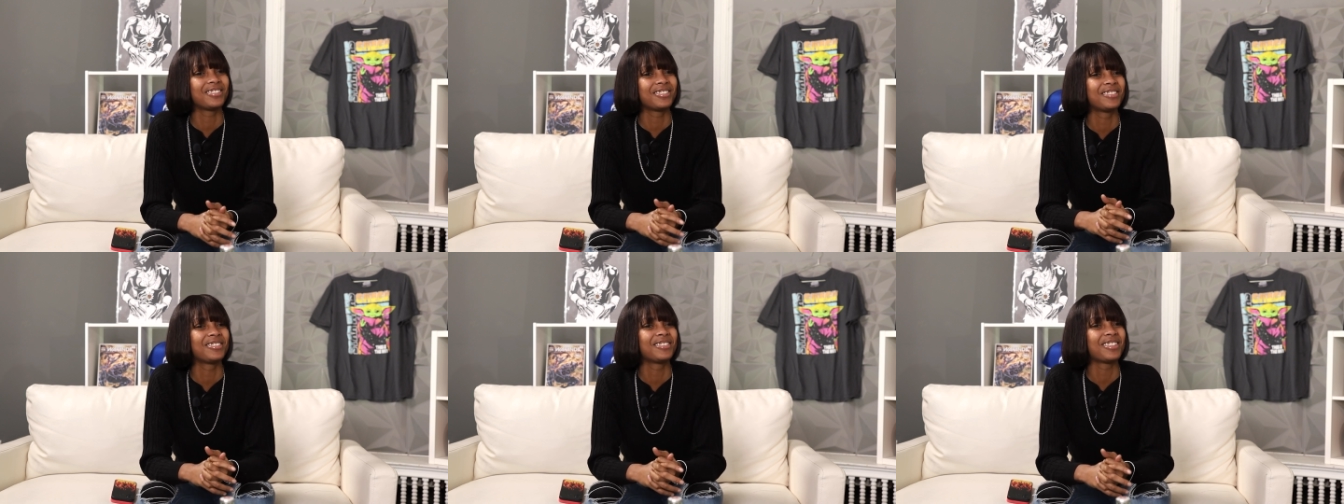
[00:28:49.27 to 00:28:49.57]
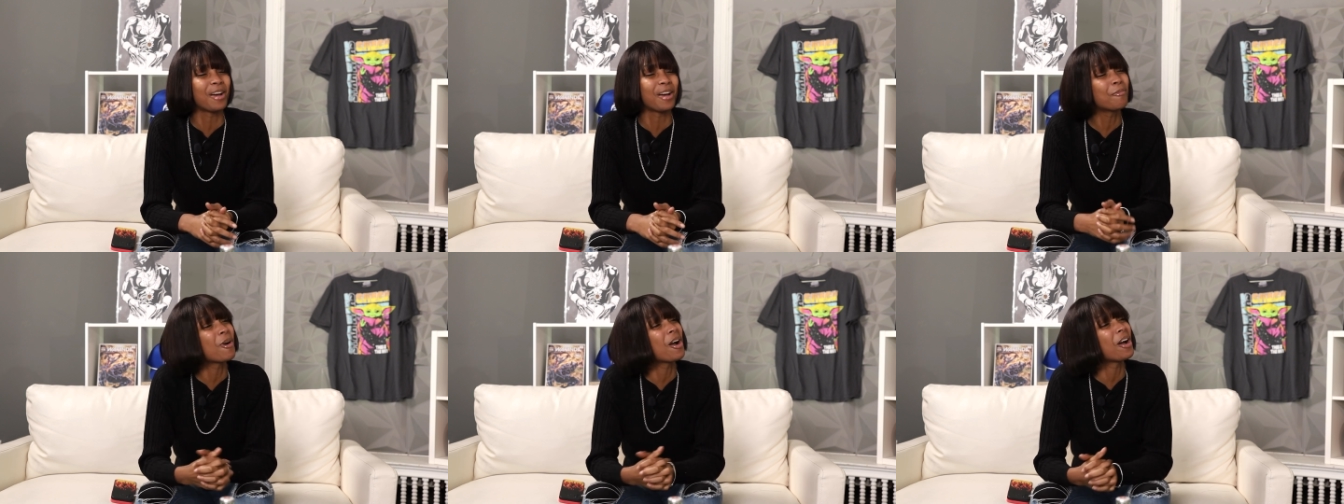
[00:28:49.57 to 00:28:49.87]

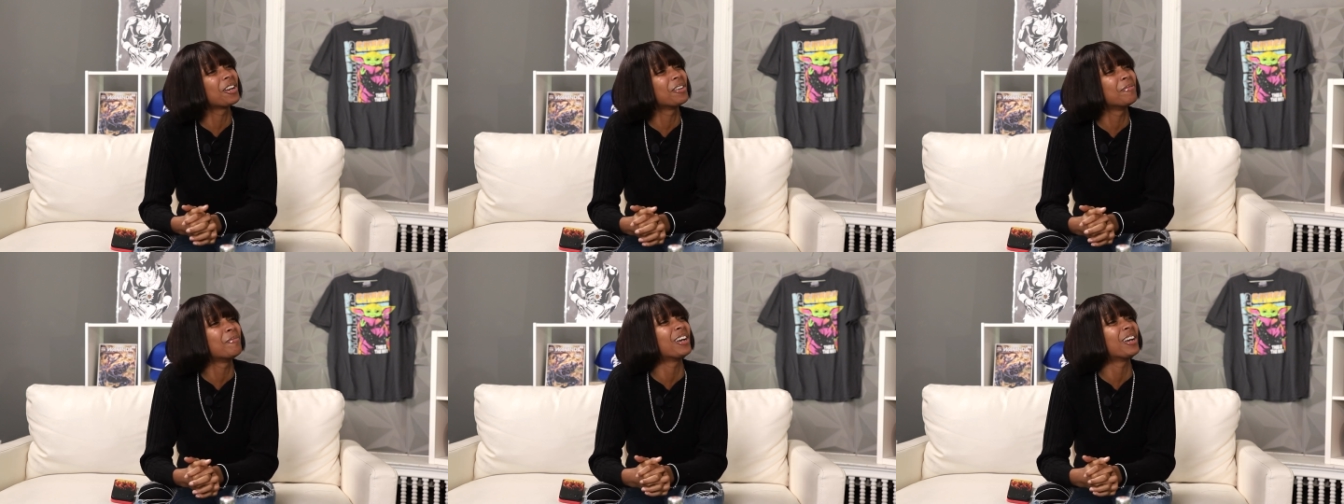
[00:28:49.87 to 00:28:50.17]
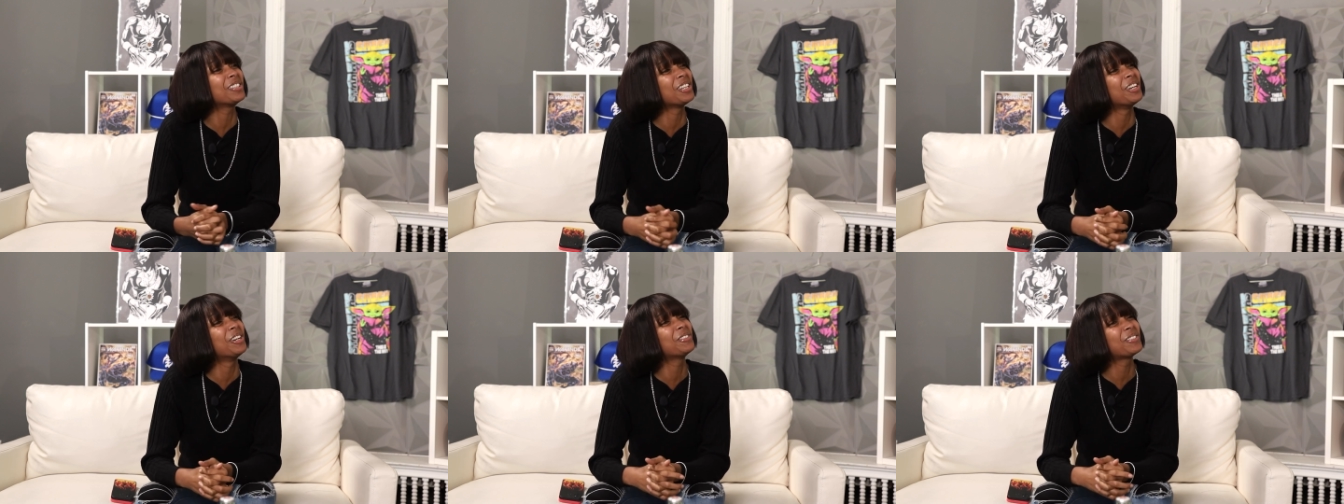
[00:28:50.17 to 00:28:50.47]
I'm proud of
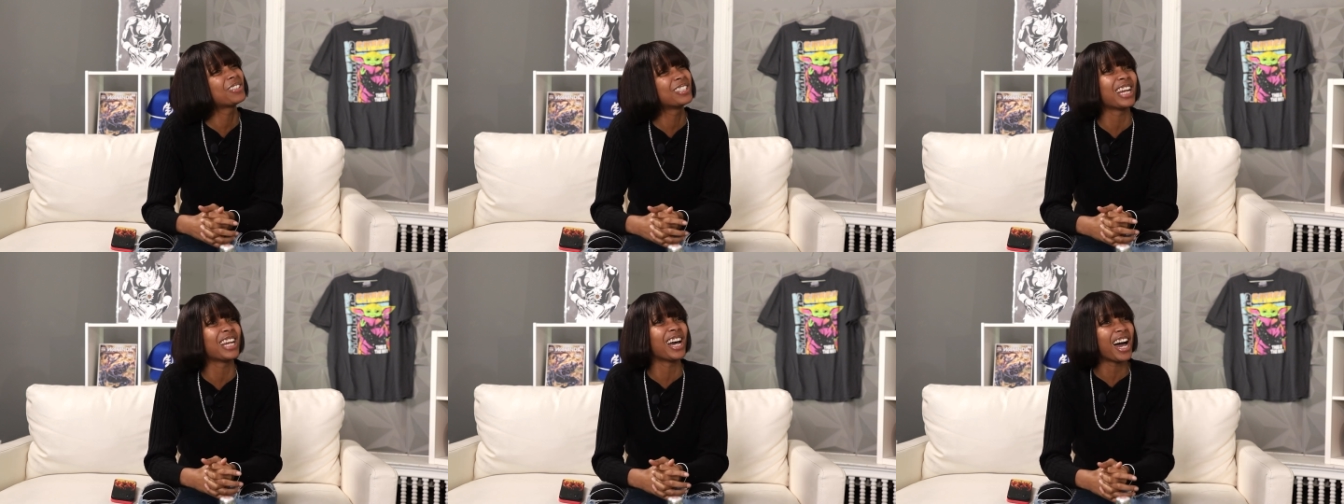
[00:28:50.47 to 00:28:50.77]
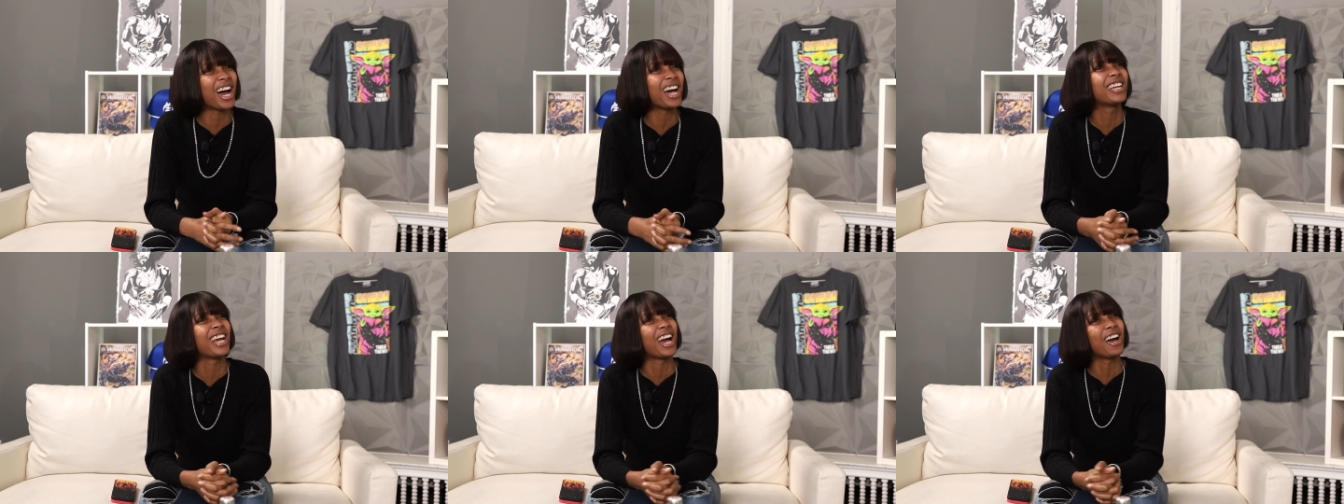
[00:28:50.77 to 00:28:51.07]
myself because
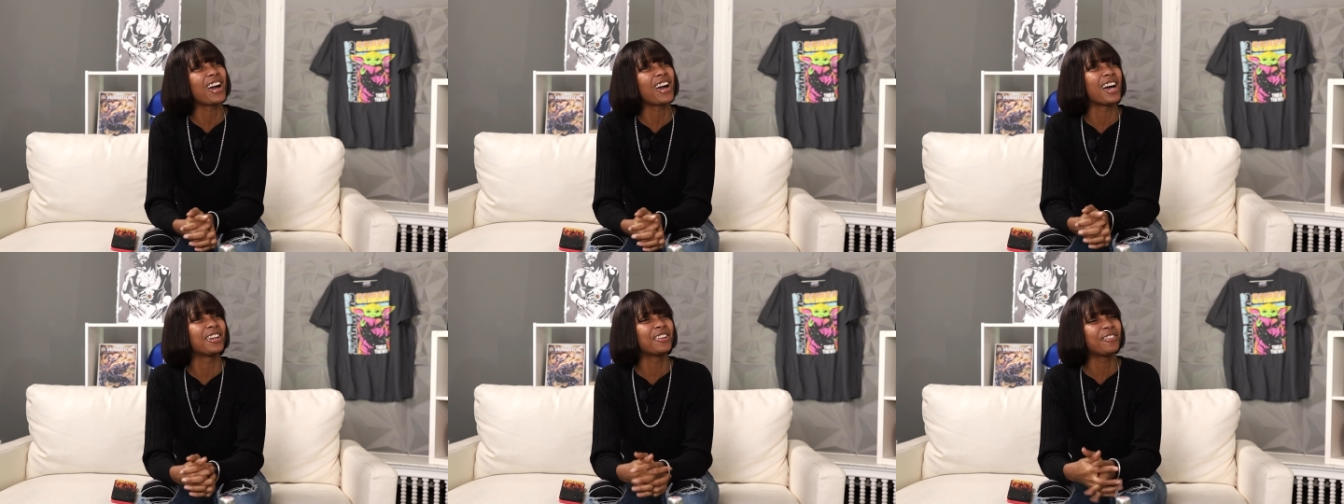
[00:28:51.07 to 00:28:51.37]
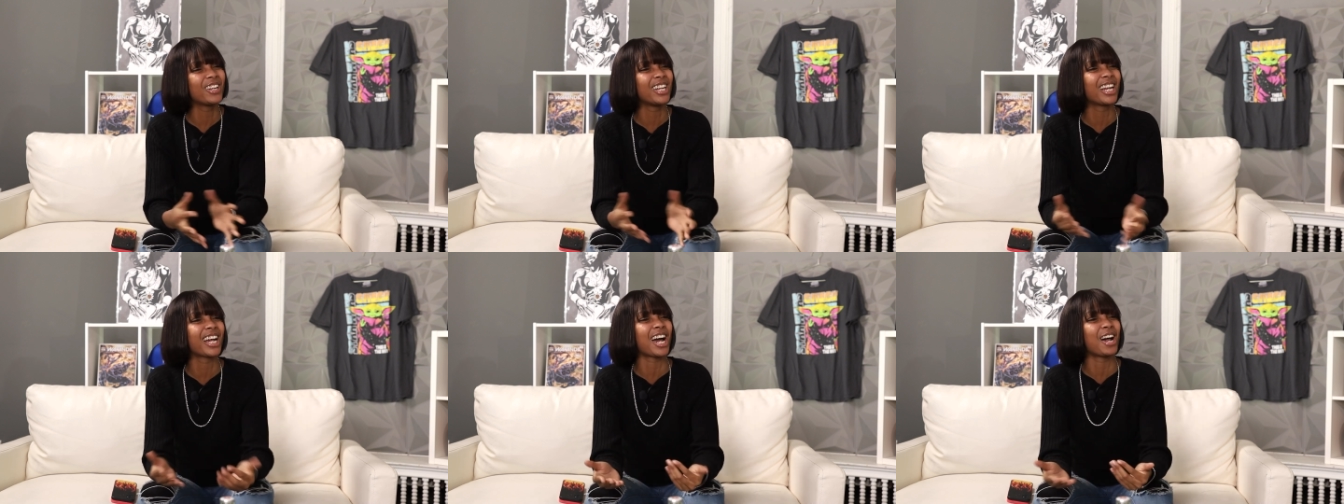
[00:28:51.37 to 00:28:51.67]
I kind of
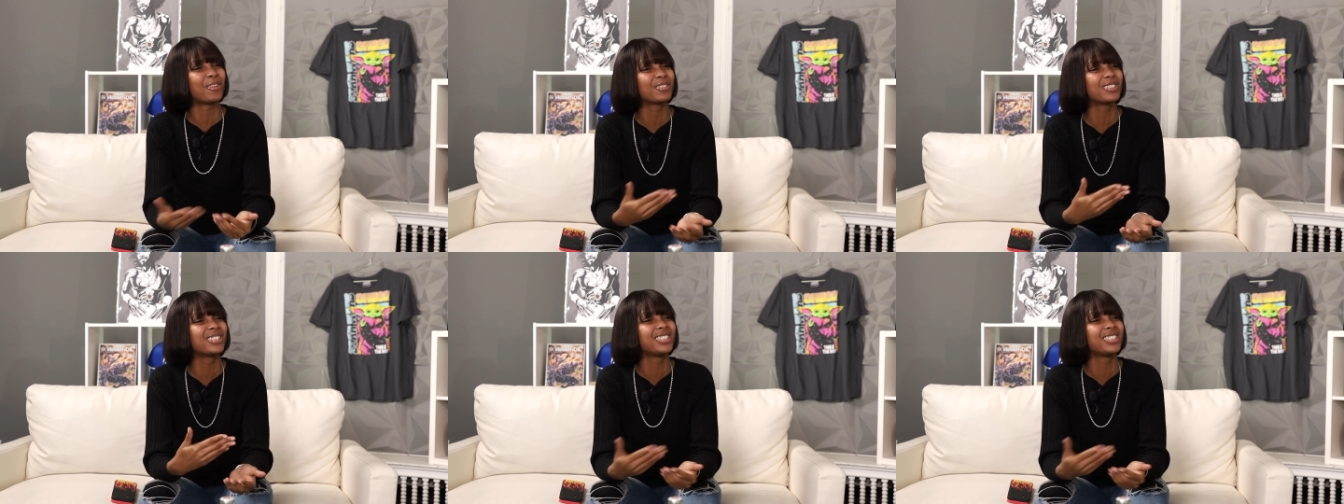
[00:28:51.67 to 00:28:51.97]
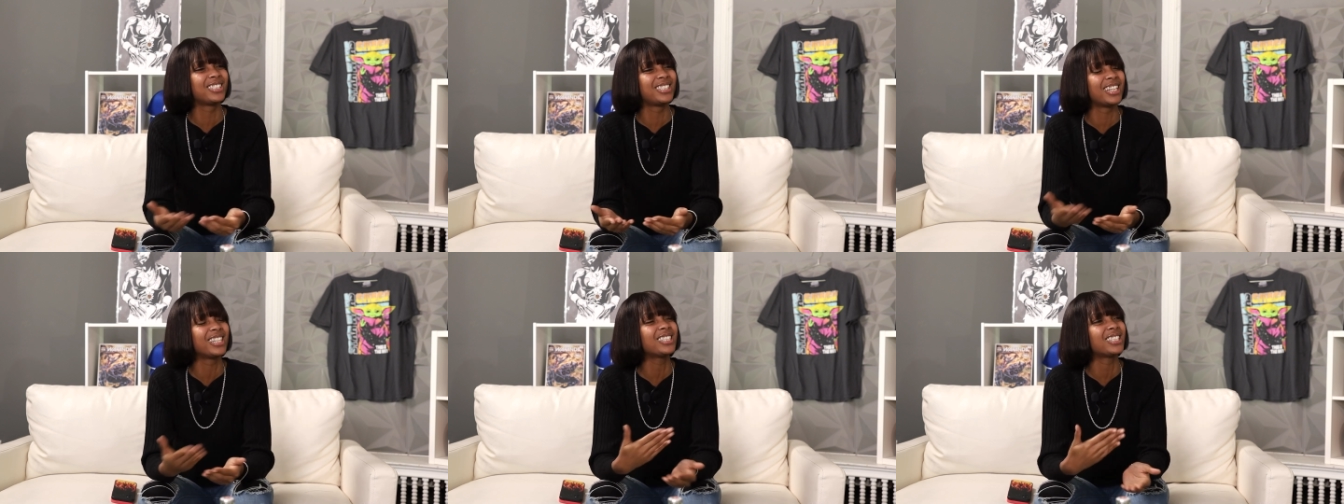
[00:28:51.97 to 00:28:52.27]
felt like I was
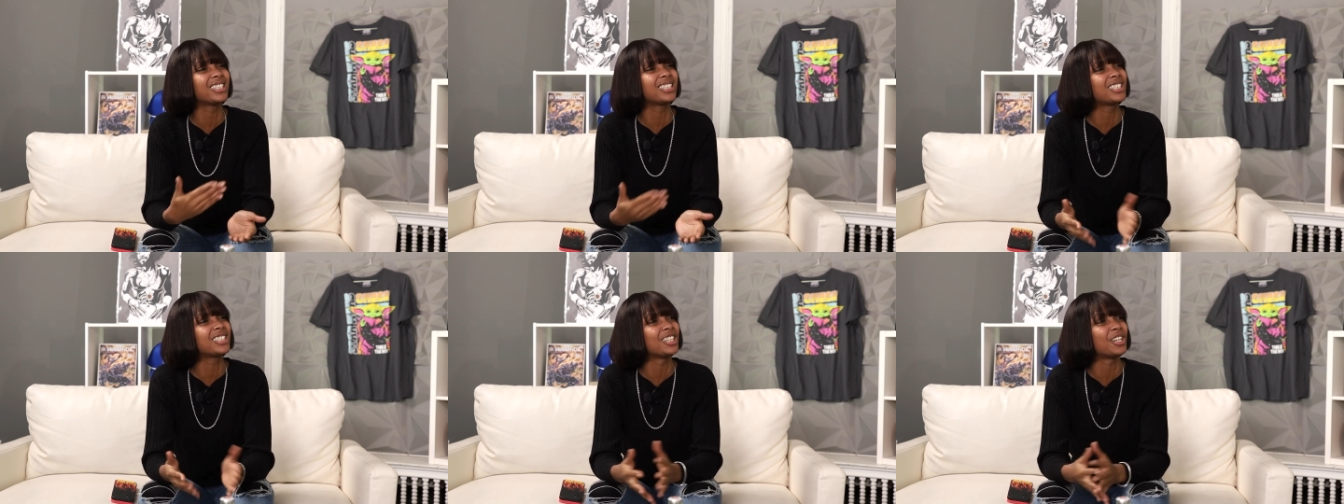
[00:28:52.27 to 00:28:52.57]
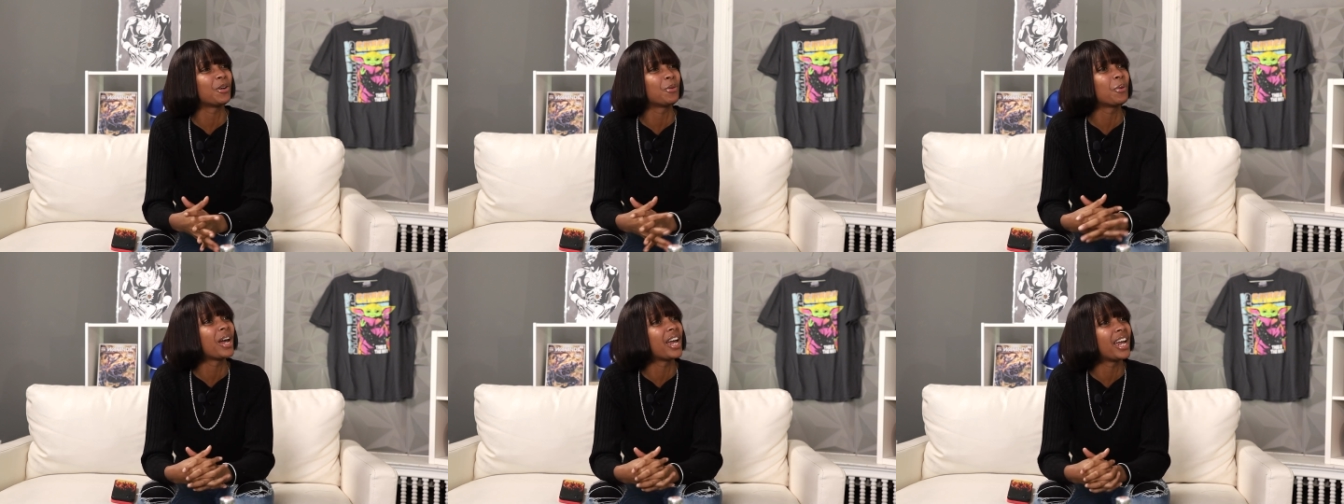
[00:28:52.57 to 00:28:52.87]
distanced in
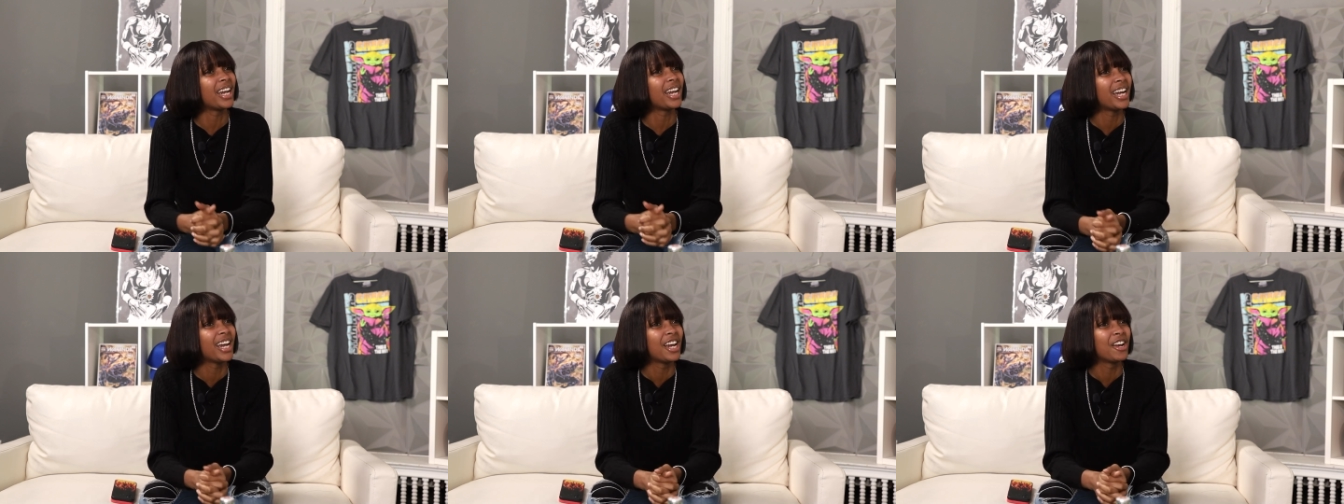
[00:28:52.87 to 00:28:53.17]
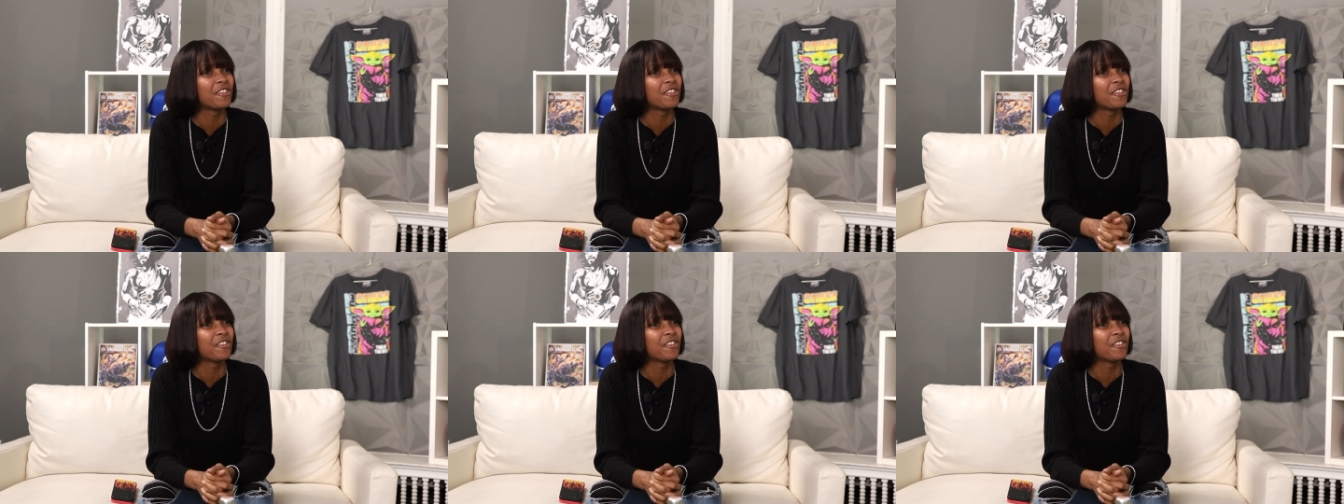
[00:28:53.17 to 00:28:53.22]
a way